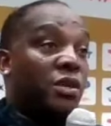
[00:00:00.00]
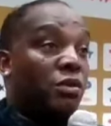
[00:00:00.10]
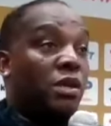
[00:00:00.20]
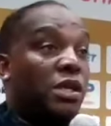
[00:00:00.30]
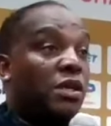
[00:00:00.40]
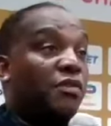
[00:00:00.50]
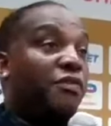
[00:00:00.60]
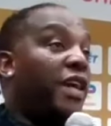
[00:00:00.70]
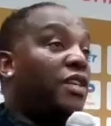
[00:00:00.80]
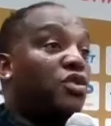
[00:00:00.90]
So
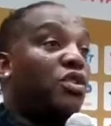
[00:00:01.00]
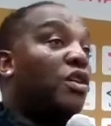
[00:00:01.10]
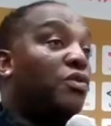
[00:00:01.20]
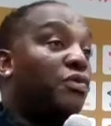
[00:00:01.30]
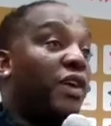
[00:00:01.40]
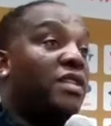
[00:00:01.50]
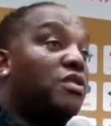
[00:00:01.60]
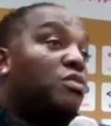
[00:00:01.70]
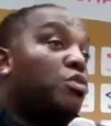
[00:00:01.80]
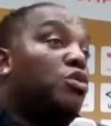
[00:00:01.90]
fans or no
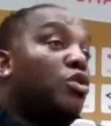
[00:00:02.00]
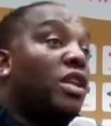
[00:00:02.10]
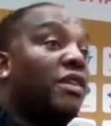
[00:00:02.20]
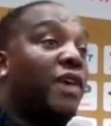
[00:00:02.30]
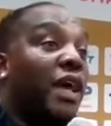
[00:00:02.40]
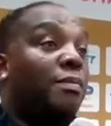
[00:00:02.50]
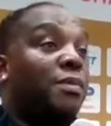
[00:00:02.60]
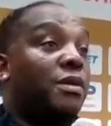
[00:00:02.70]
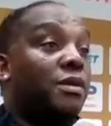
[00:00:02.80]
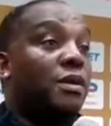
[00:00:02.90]
fans would not have
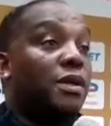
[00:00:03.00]
helped.